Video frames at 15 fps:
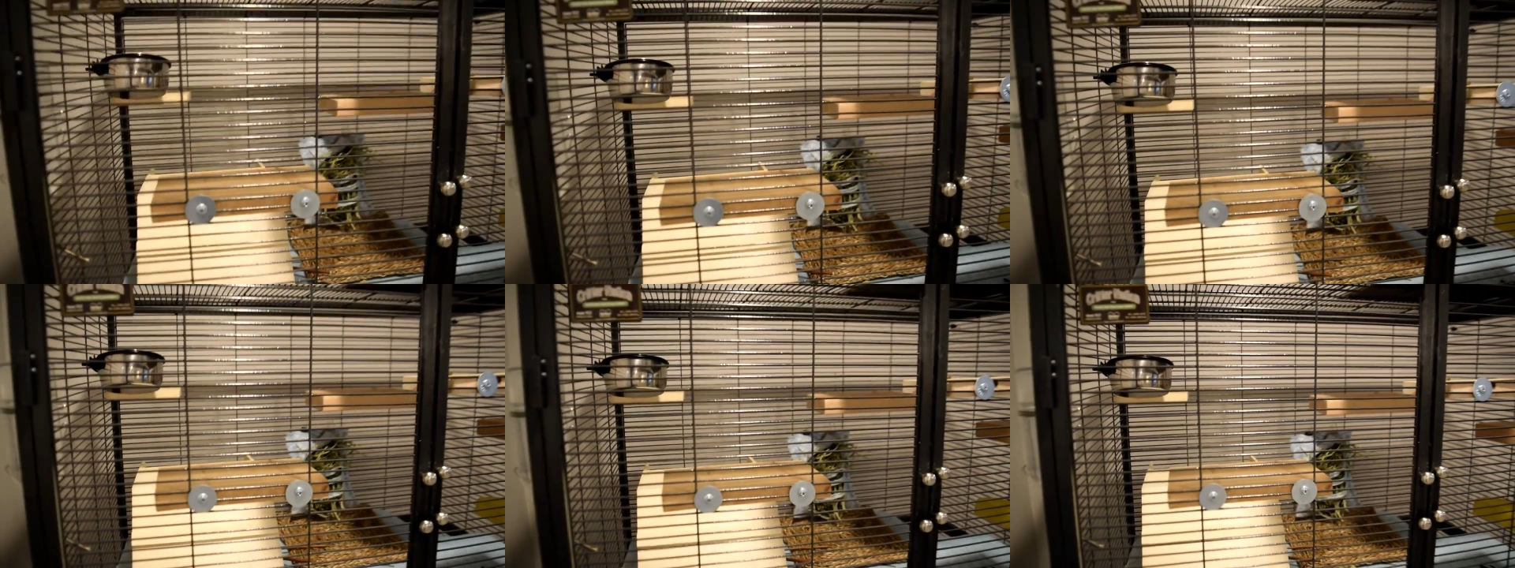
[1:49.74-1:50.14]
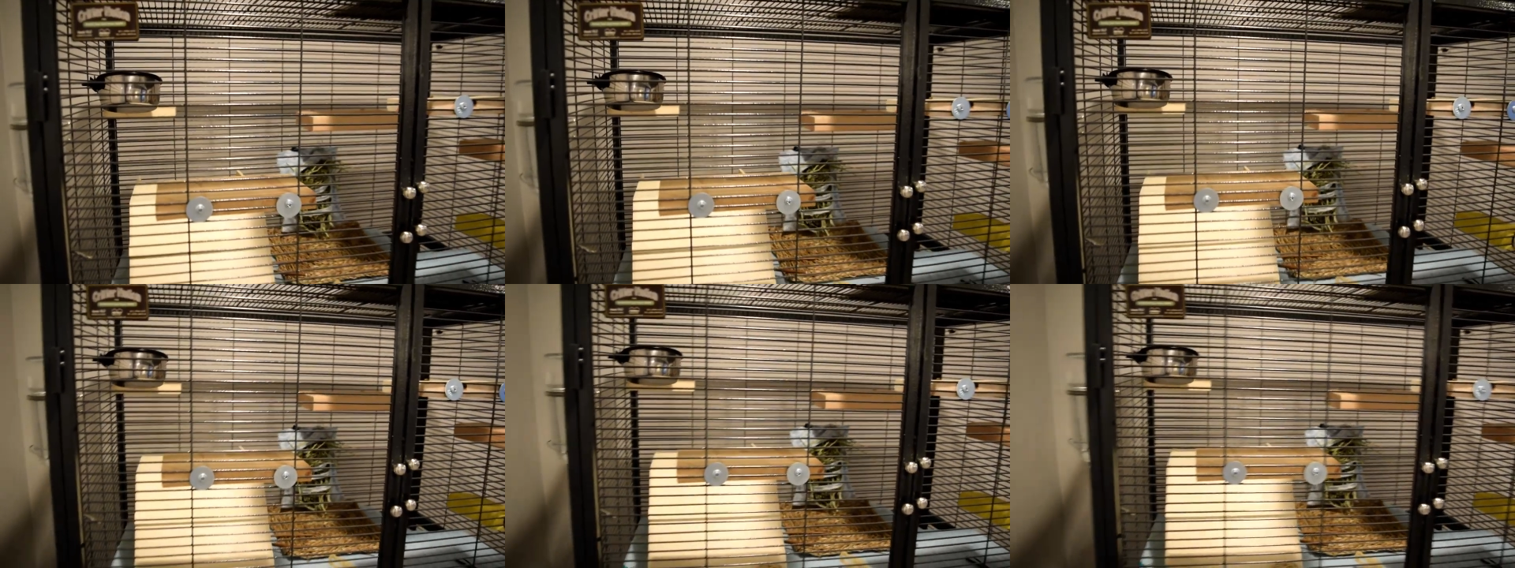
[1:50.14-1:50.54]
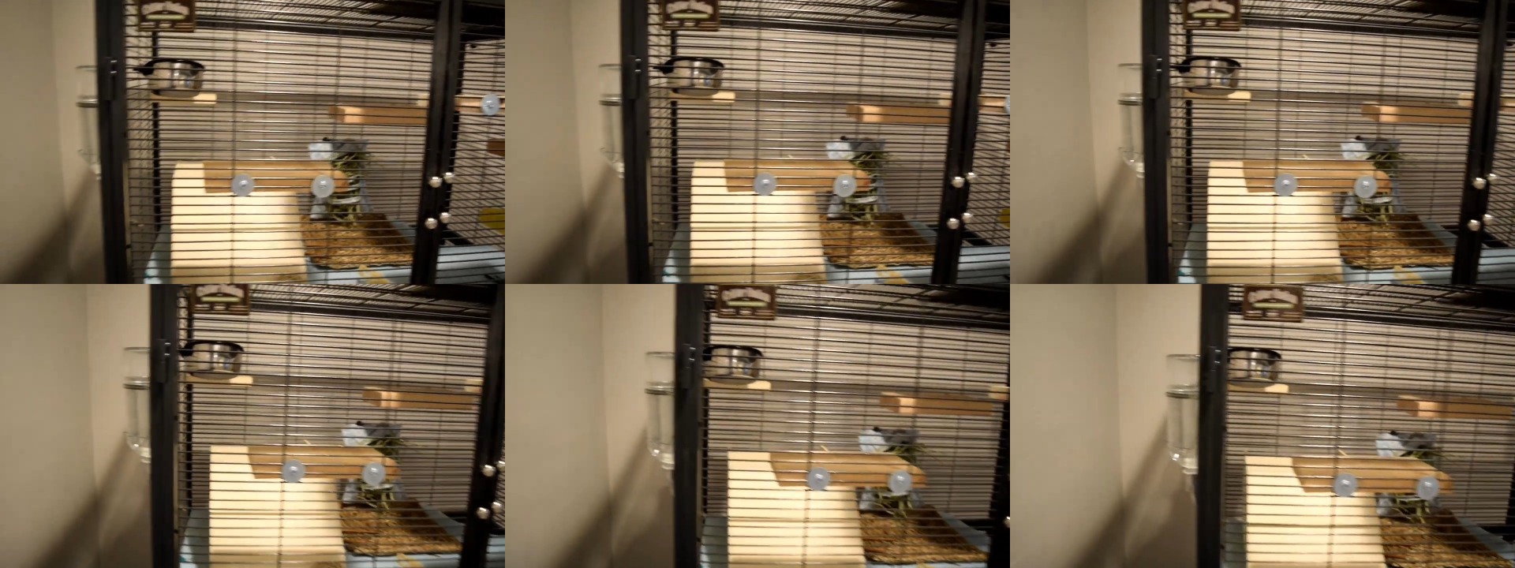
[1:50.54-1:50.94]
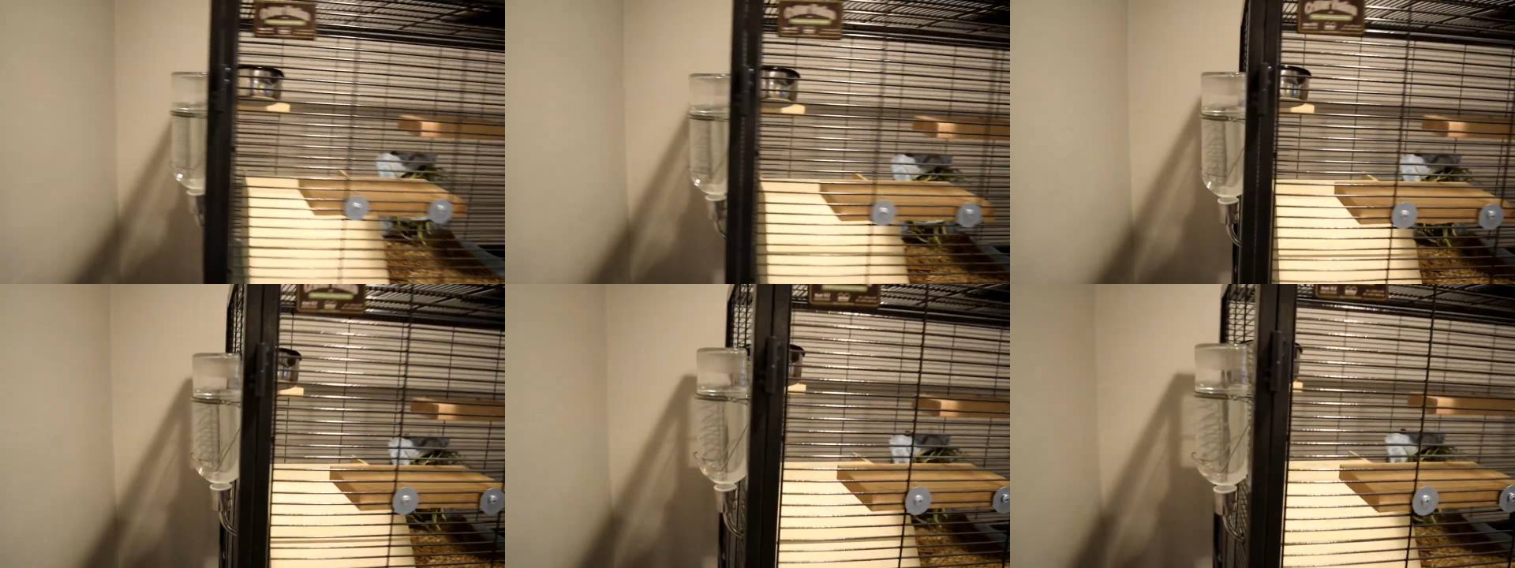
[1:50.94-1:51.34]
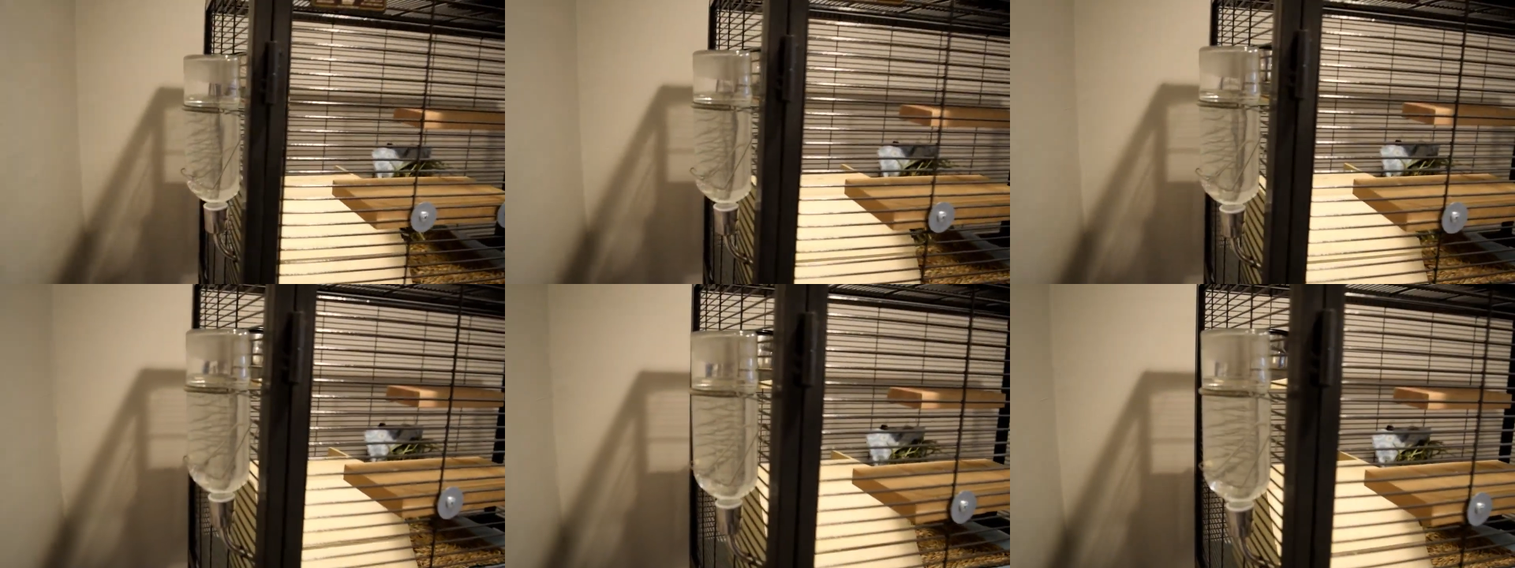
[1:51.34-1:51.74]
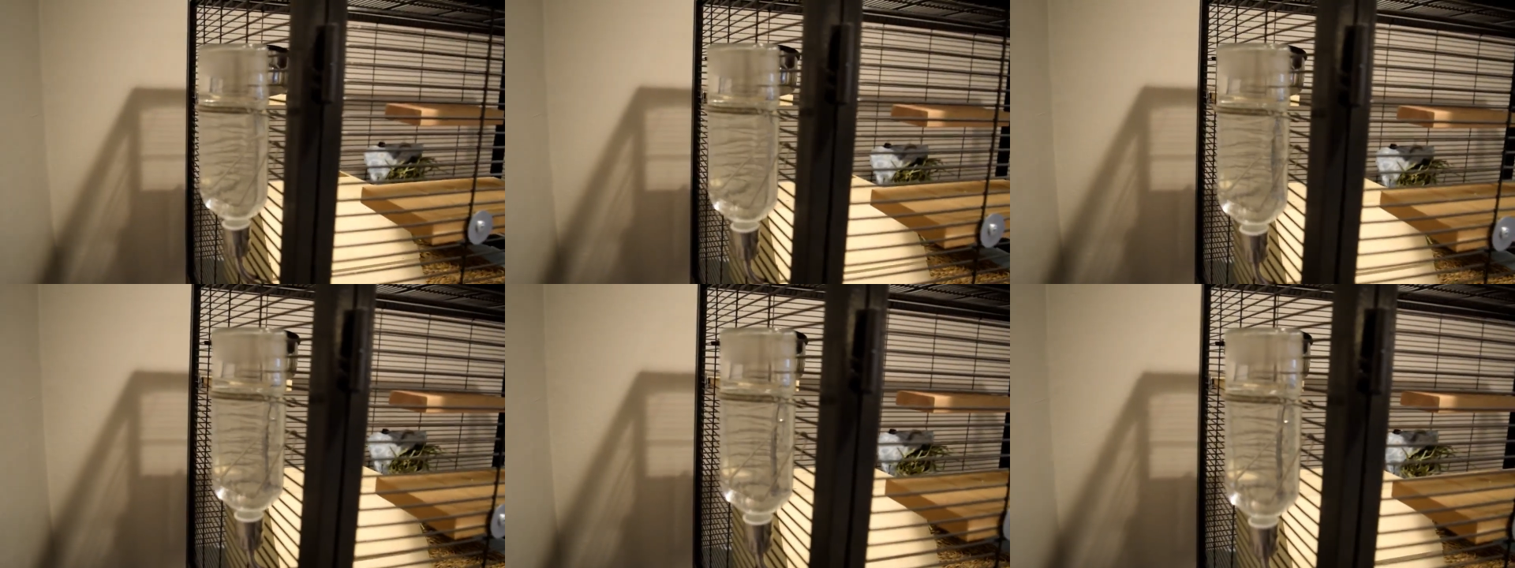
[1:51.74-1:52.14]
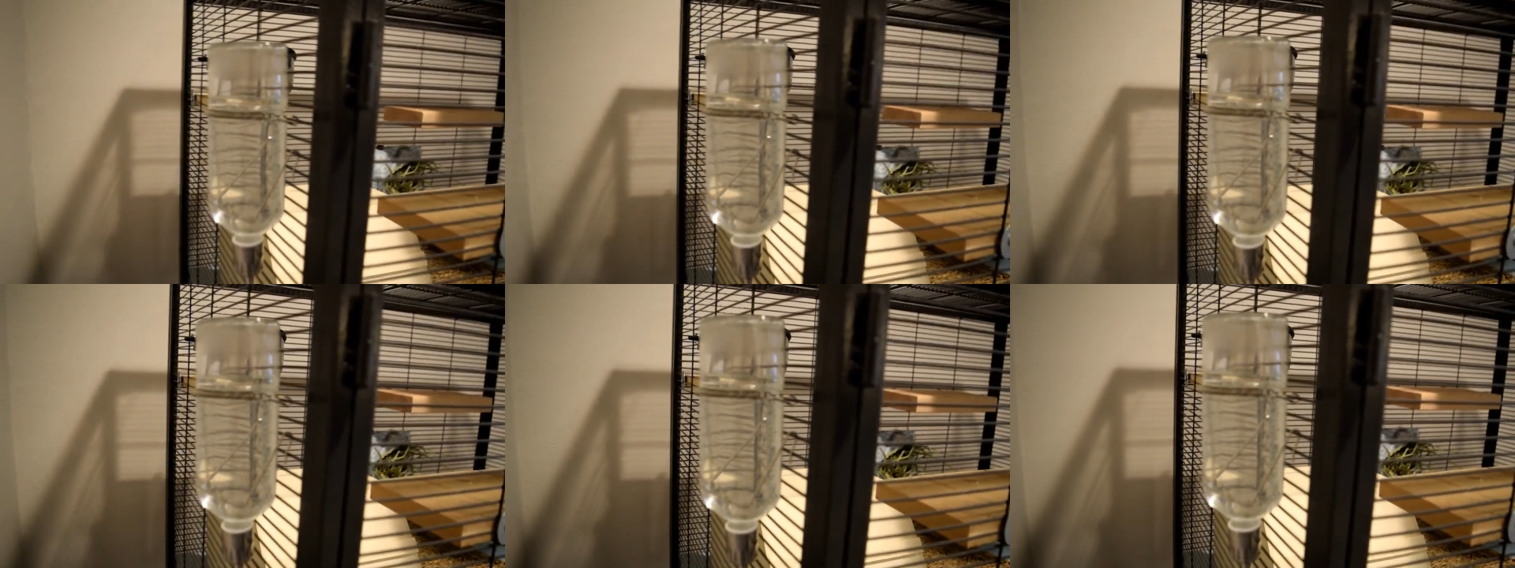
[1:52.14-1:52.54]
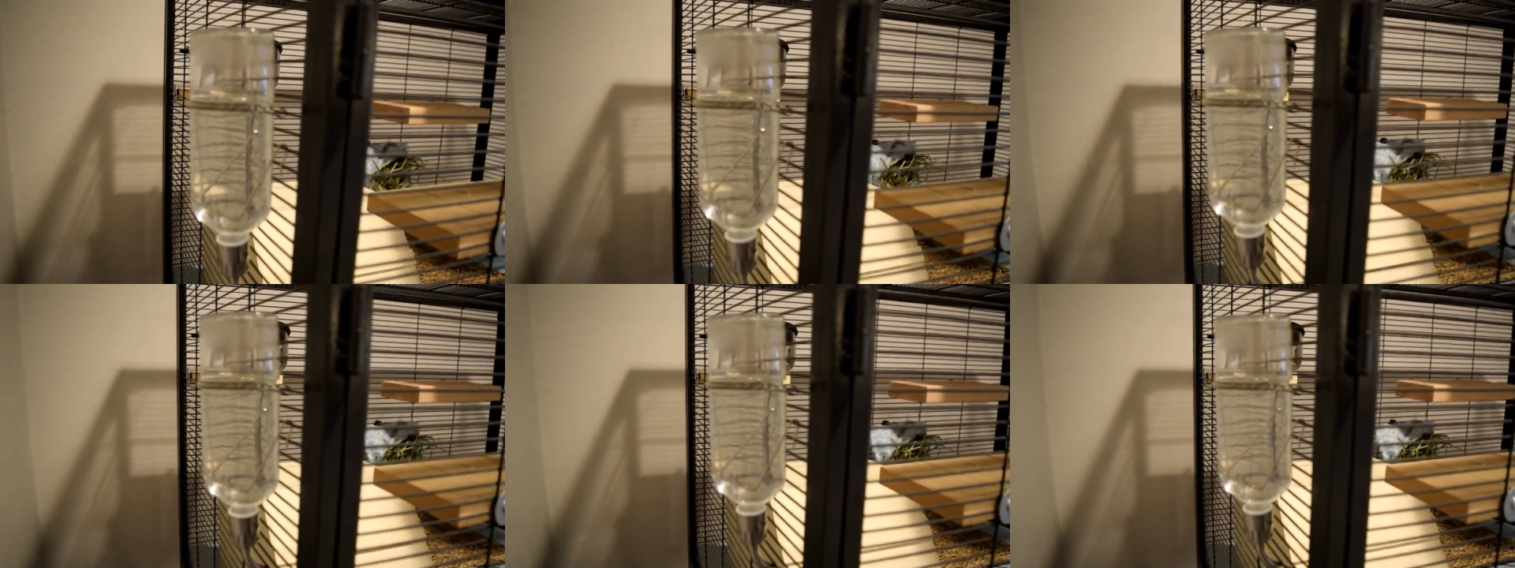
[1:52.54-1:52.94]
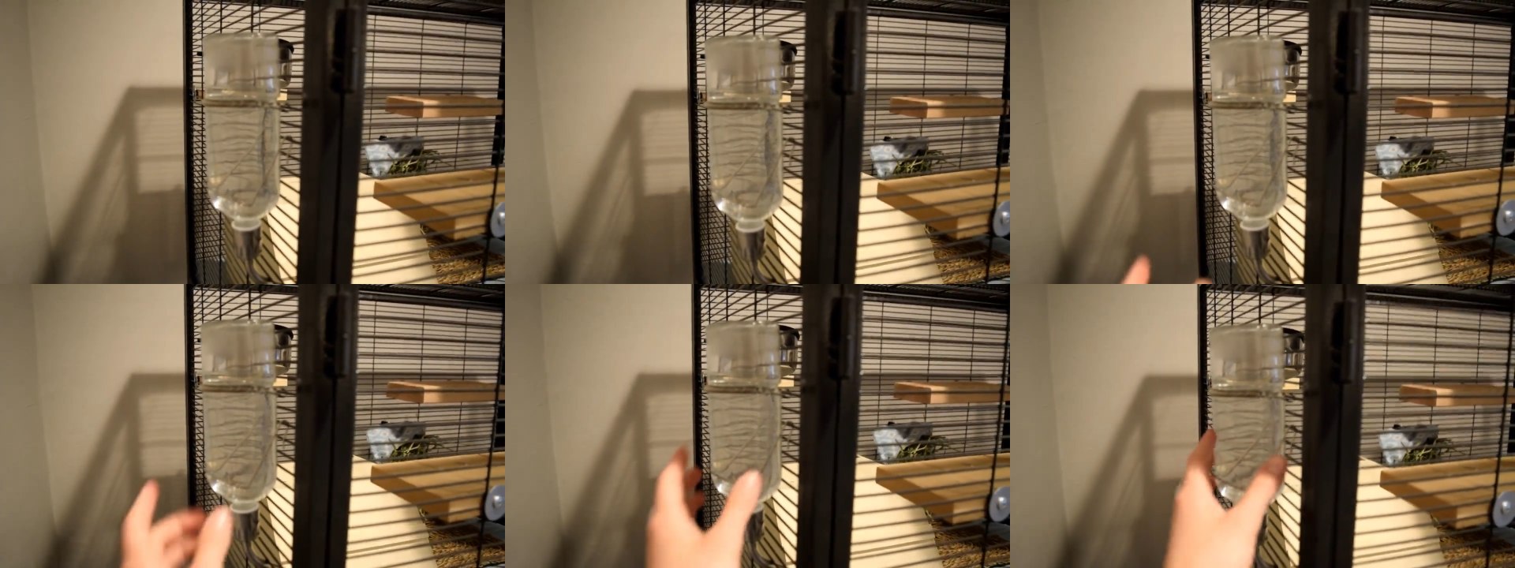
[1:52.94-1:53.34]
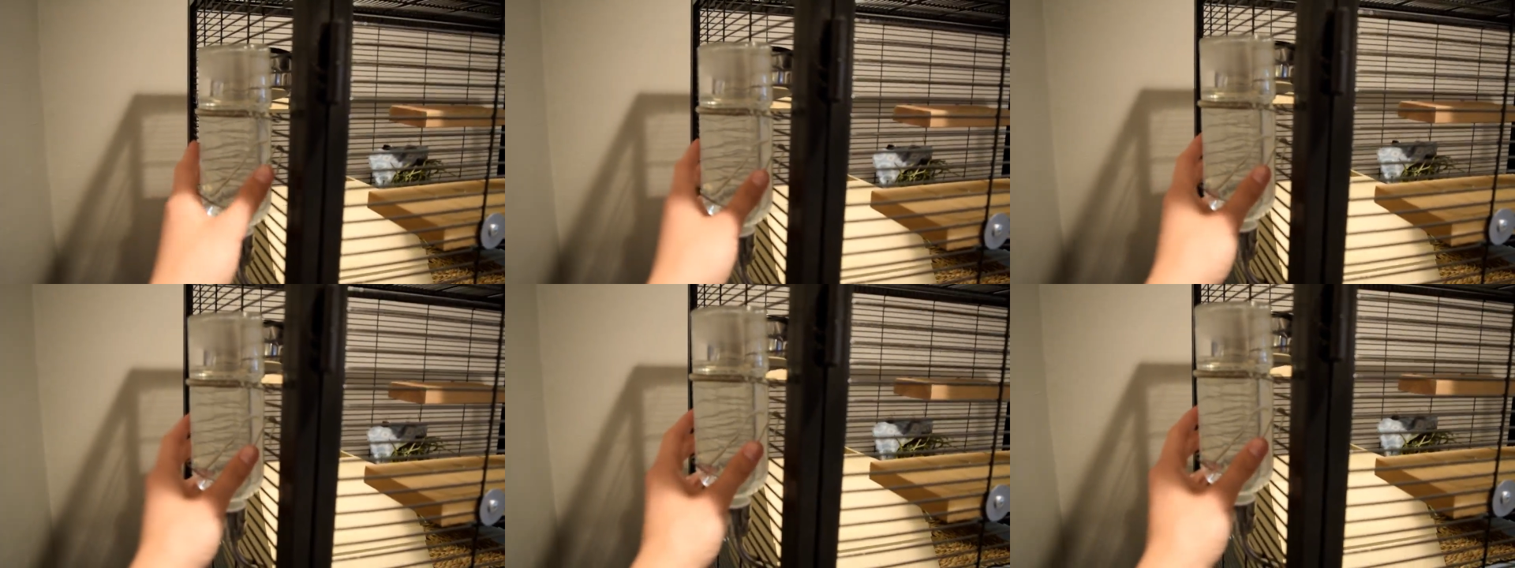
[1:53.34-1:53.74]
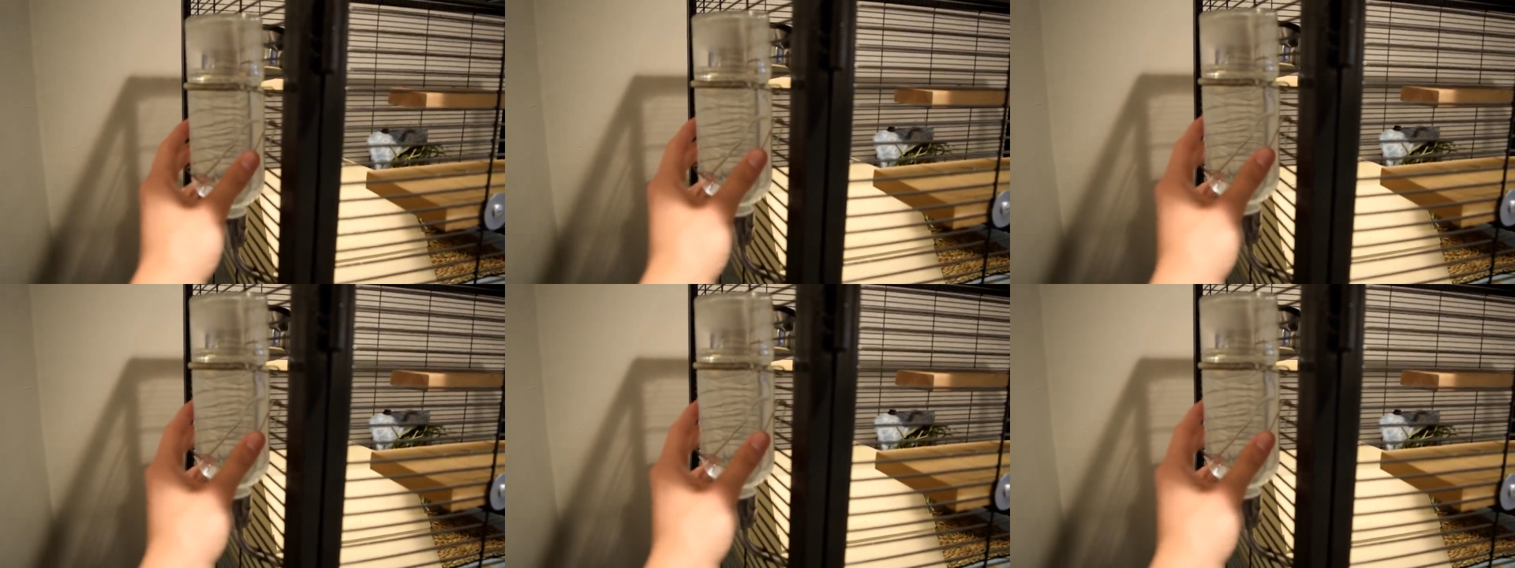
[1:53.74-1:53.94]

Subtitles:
(no speaker visible)